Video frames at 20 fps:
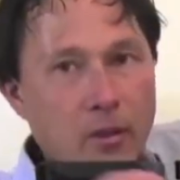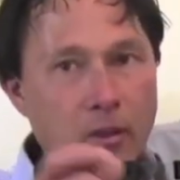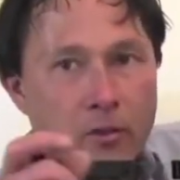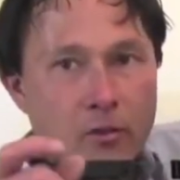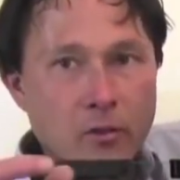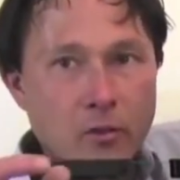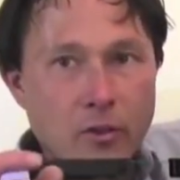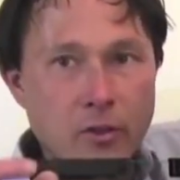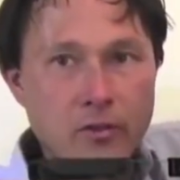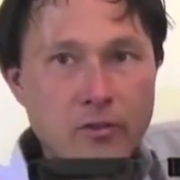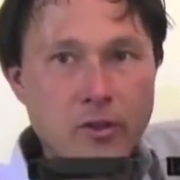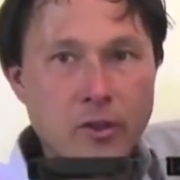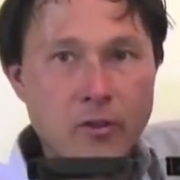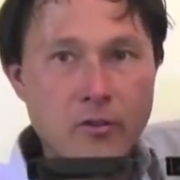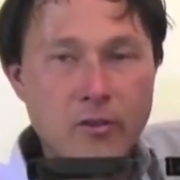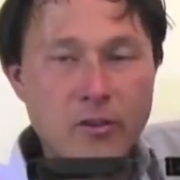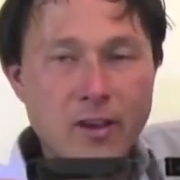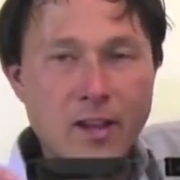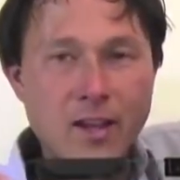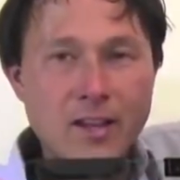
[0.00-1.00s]
So this
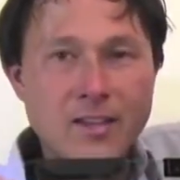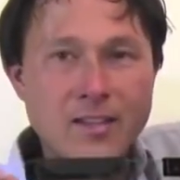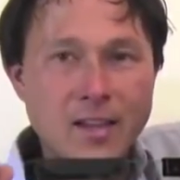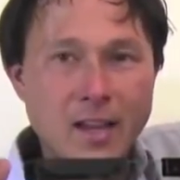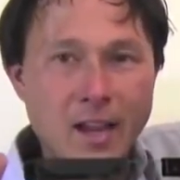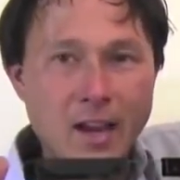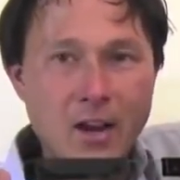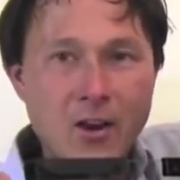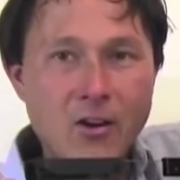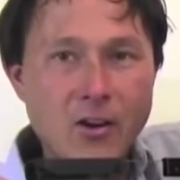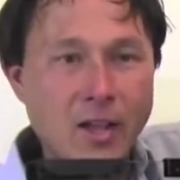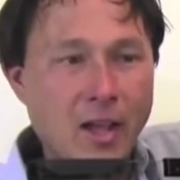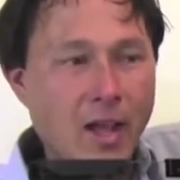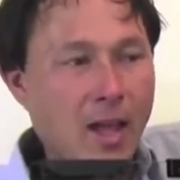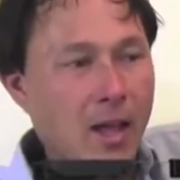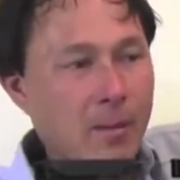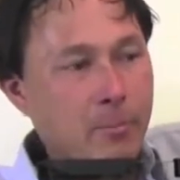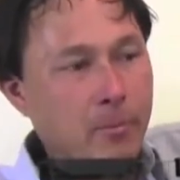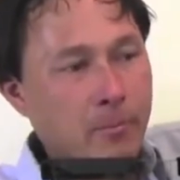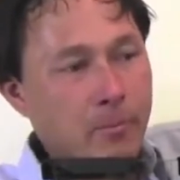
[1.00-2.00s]
gives a nice air
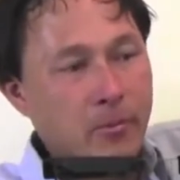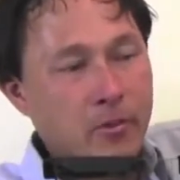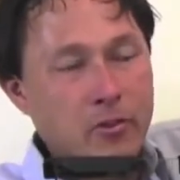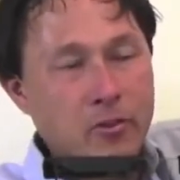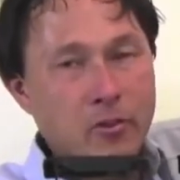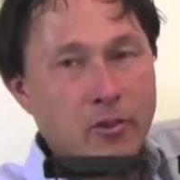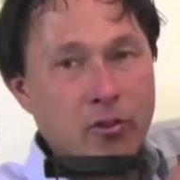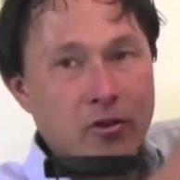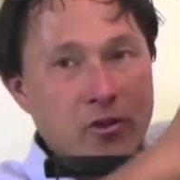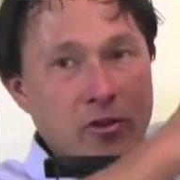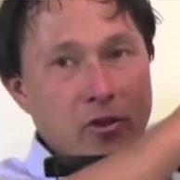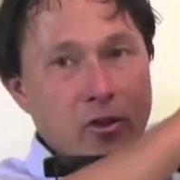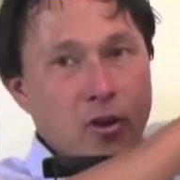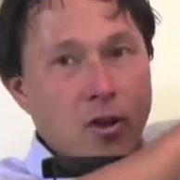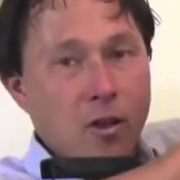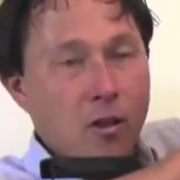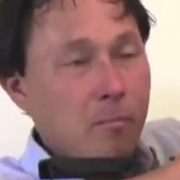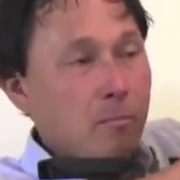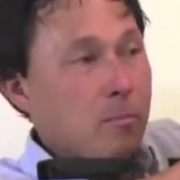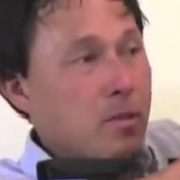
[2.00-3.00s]
gap. So this is going
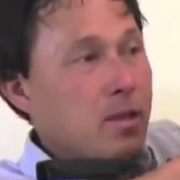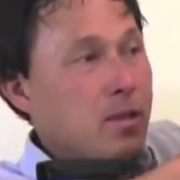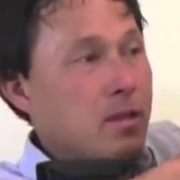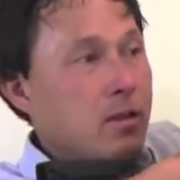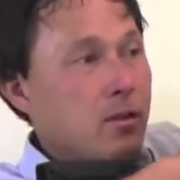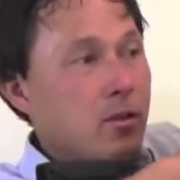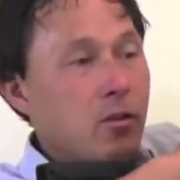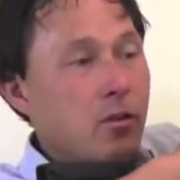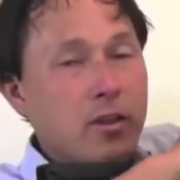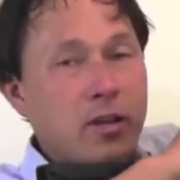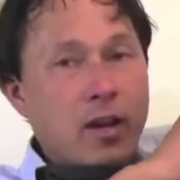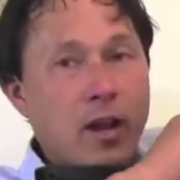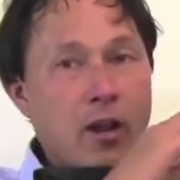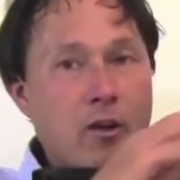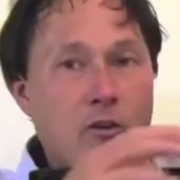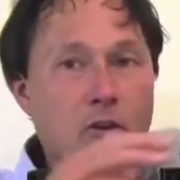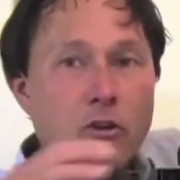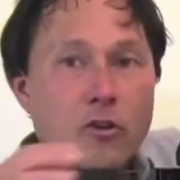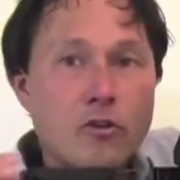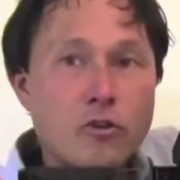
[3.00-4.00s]
to mean, you know, the
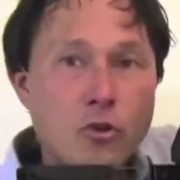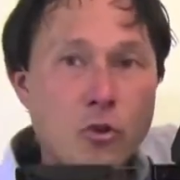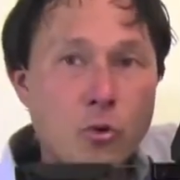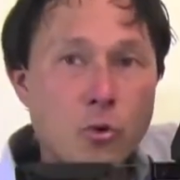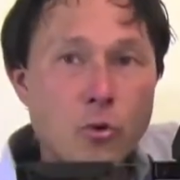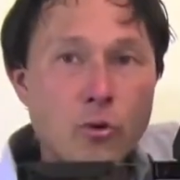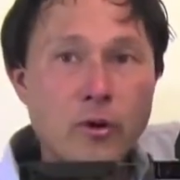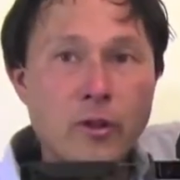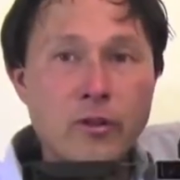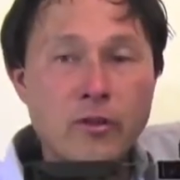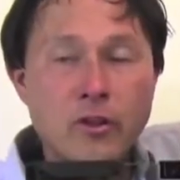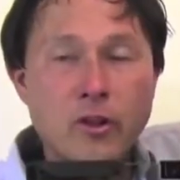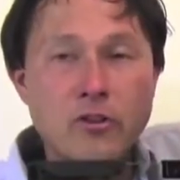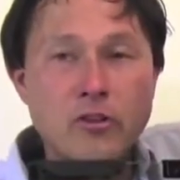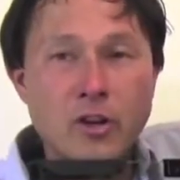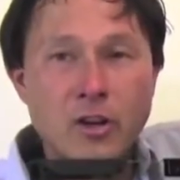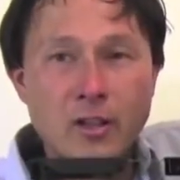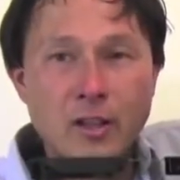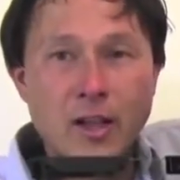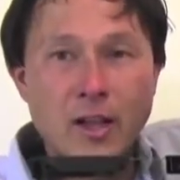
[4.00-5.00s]
dehydrator is cool to the
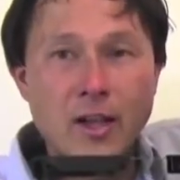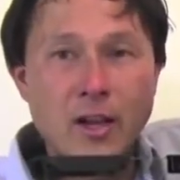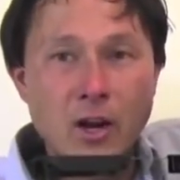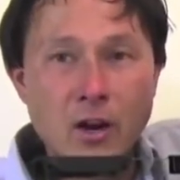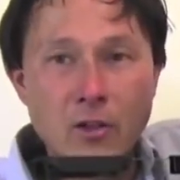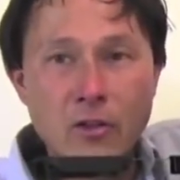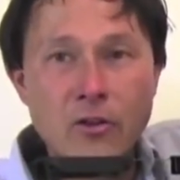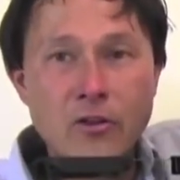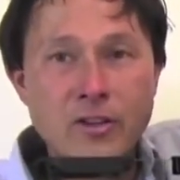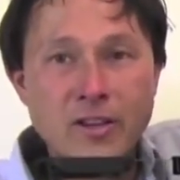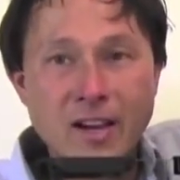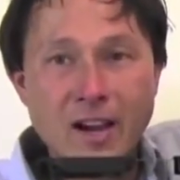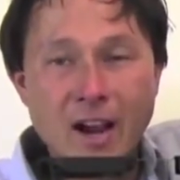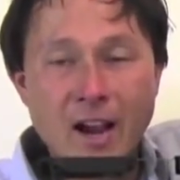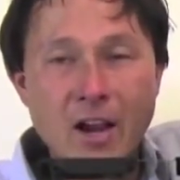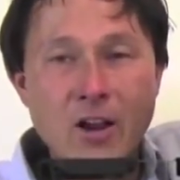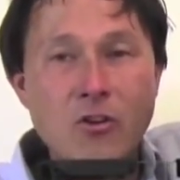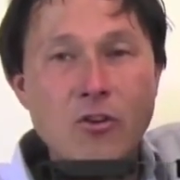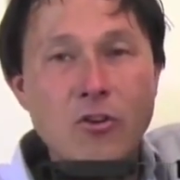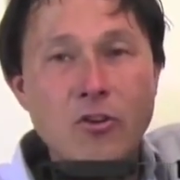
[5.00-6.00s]
touch, unlike other
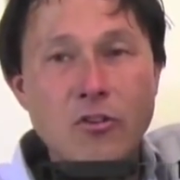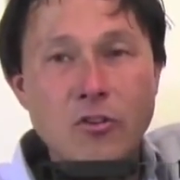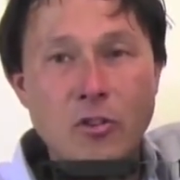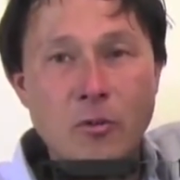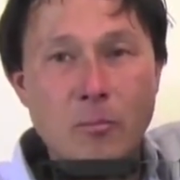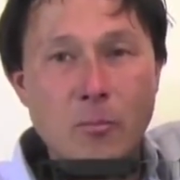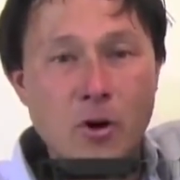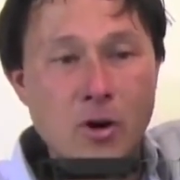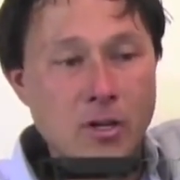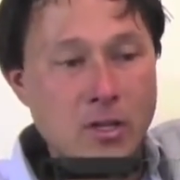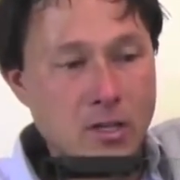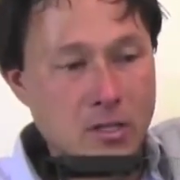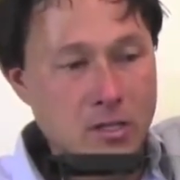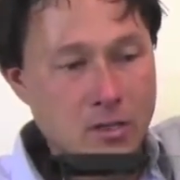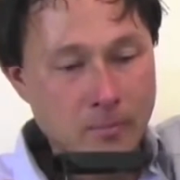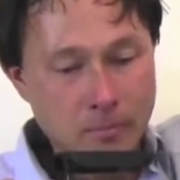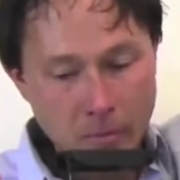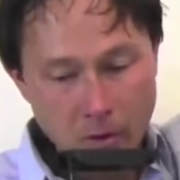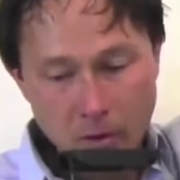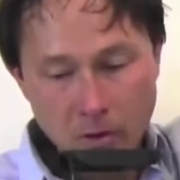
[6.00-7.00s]
dehydrators on the
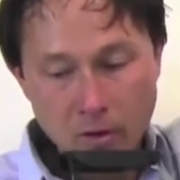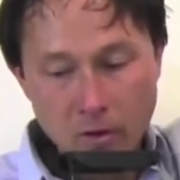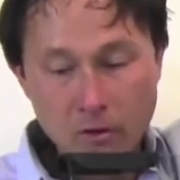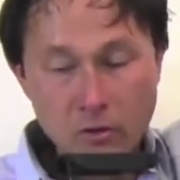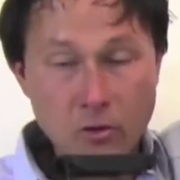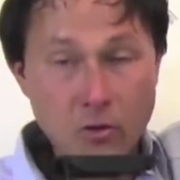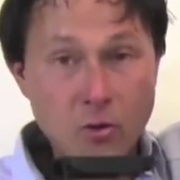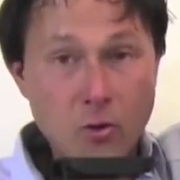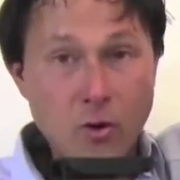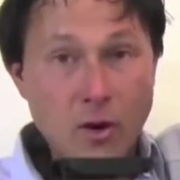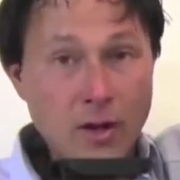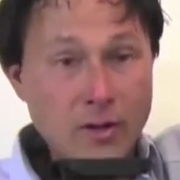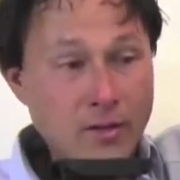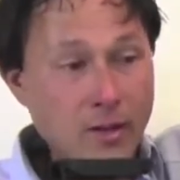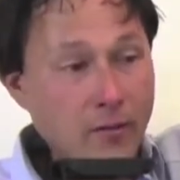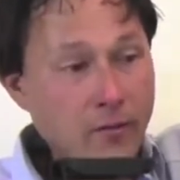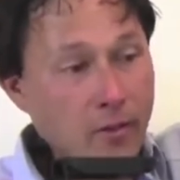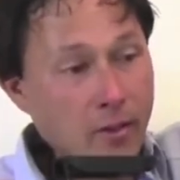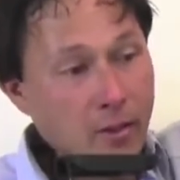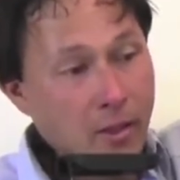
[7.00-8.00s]
market. So I
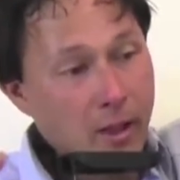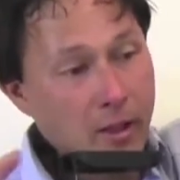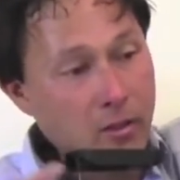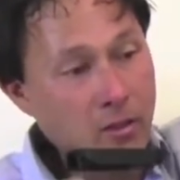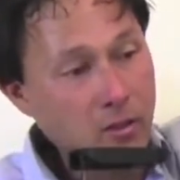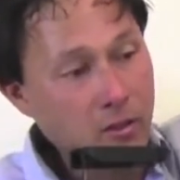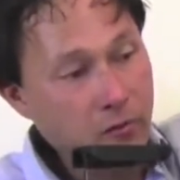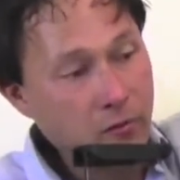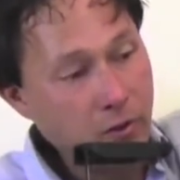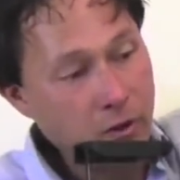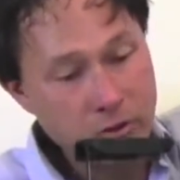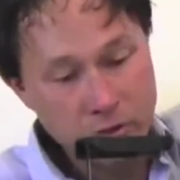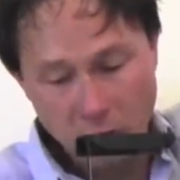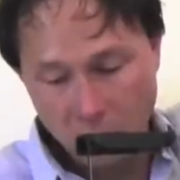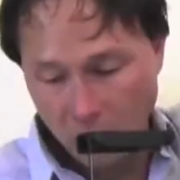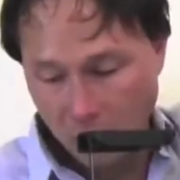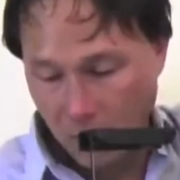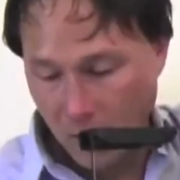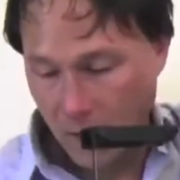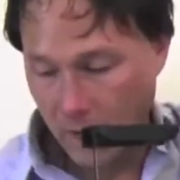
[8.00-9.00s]
definitely like this
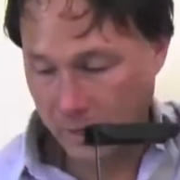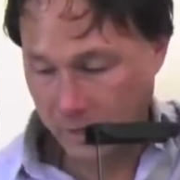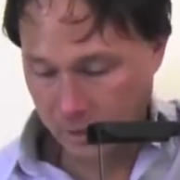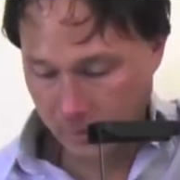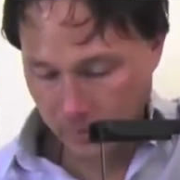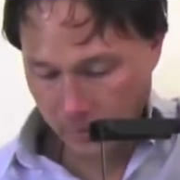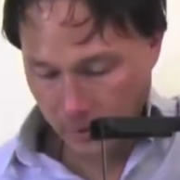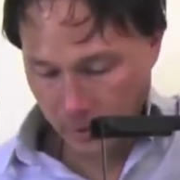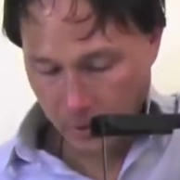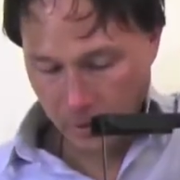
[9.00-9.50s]
feature a lot.